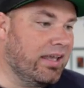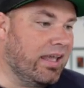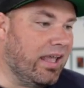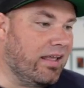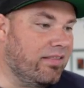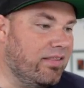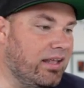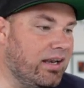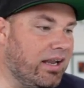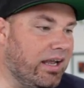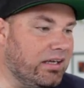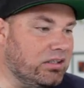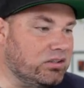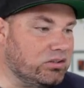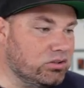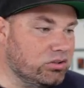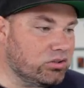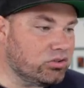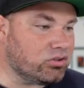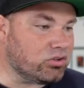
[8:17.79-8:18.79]
And then I
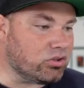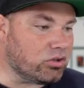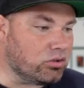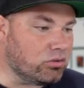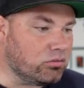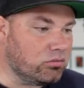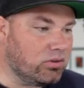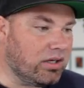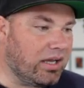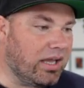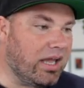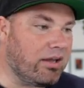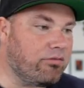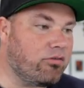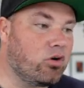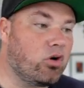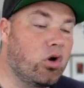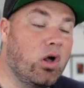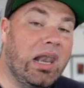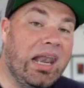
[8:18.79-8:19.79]
also have
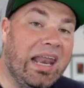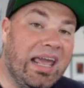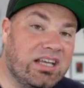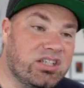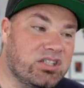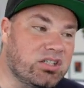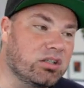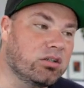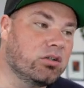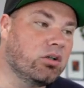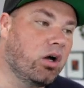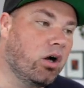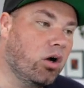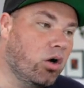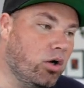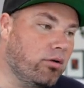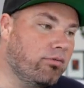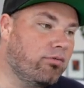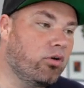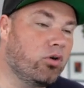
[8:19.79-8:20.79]
a collection
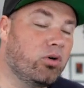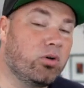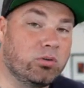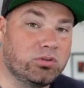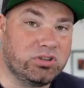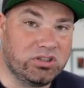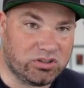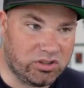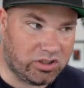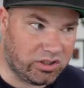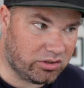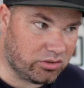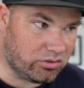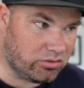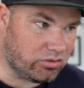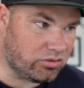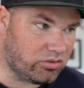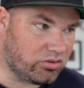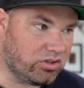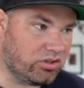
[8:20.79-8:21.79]
of all these
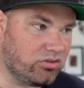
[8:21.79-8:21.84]
articles.